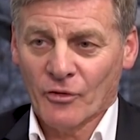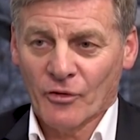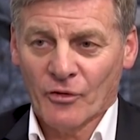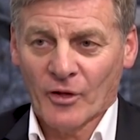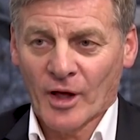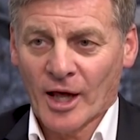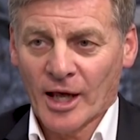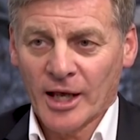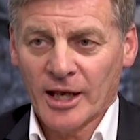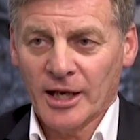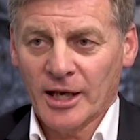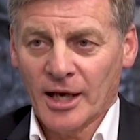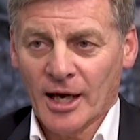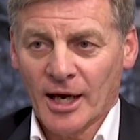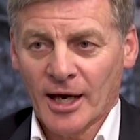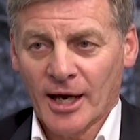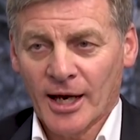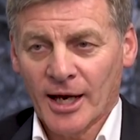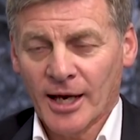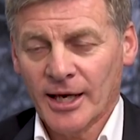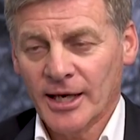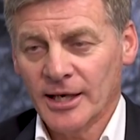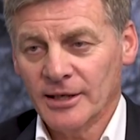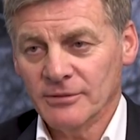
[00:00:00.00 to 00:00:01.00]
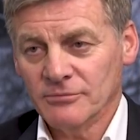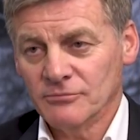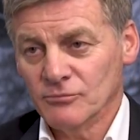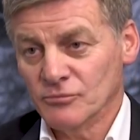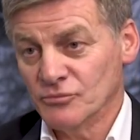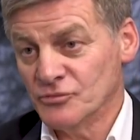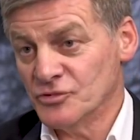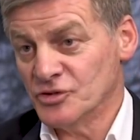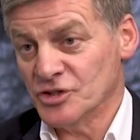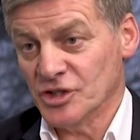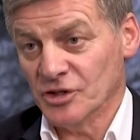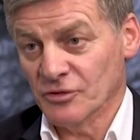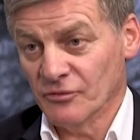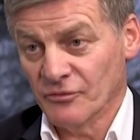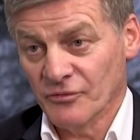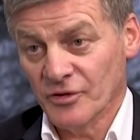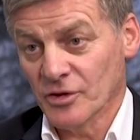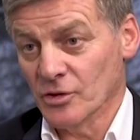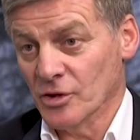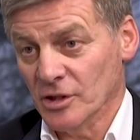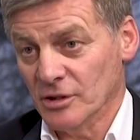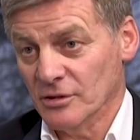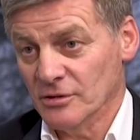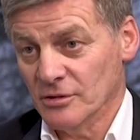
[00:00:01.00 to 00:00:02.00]
they are
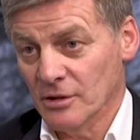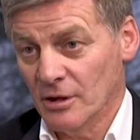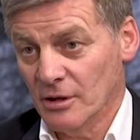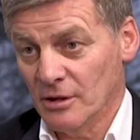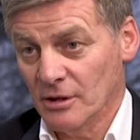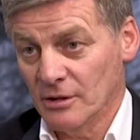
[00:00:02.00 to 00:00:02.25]
very,